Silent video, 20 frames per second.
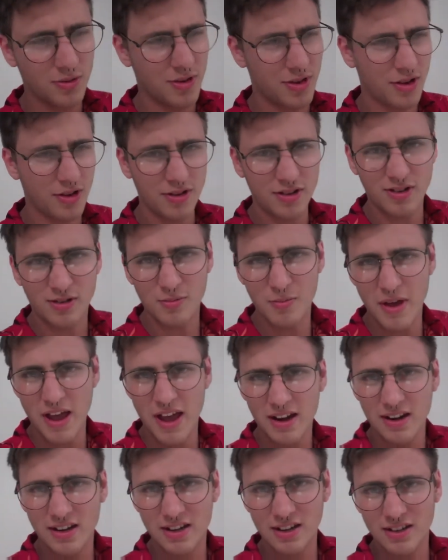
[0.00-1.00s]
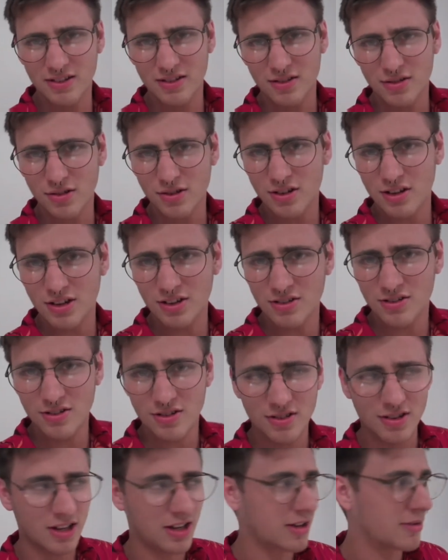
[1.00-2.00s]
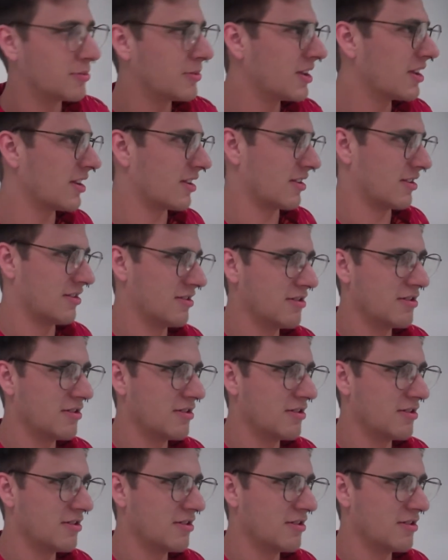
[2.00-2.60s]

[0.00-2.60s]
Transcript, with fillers: with all these mannequins looking just like me?